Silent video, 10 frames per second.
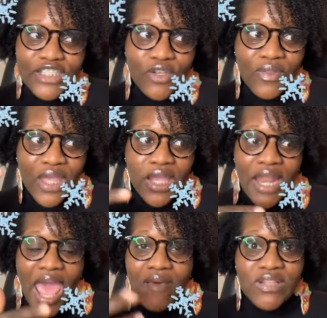So then
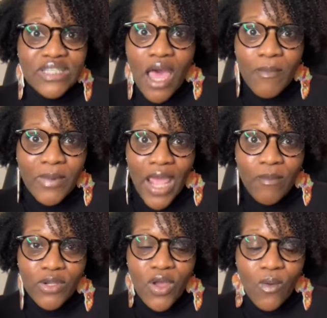half the time I'm not
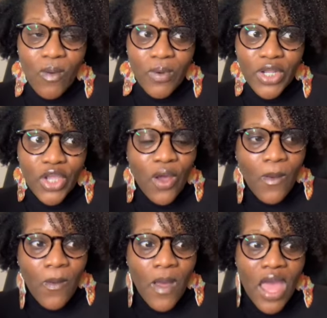able to go where I want to go.